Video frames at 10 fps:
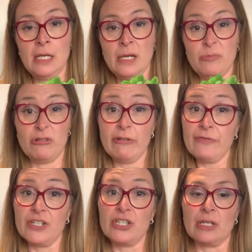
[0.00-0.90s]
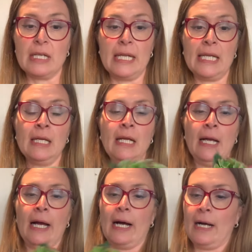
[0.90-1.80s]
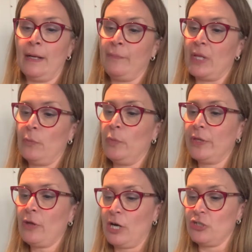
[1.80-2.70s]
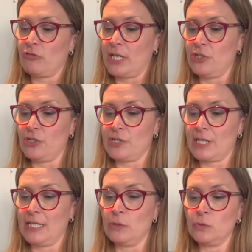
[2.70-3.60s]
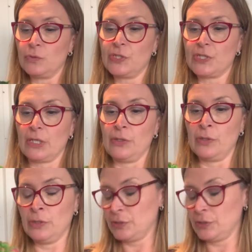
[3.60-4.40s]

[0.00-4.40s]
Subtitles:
more efficiently, and with hydrangeas they also